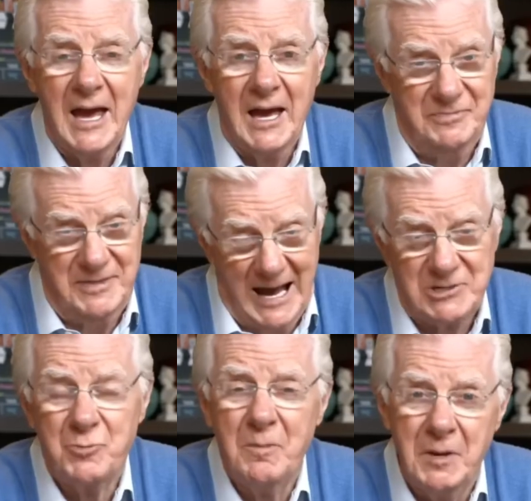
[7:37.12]
And
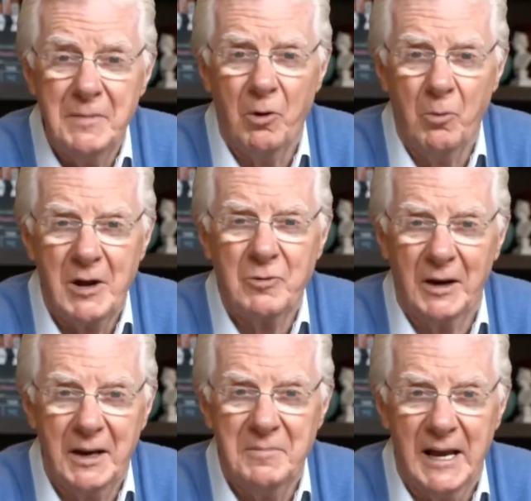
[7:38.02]
that's what people want to
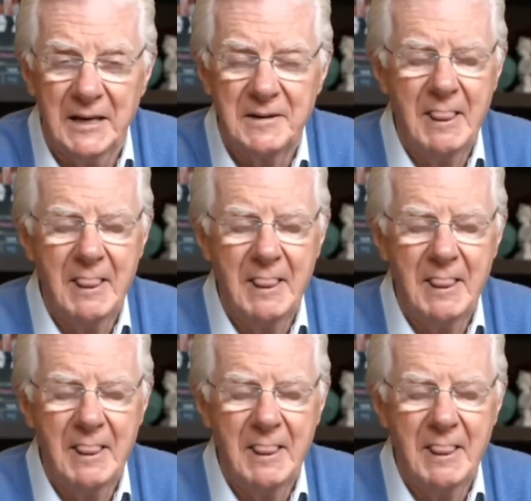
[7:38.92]
eliminate.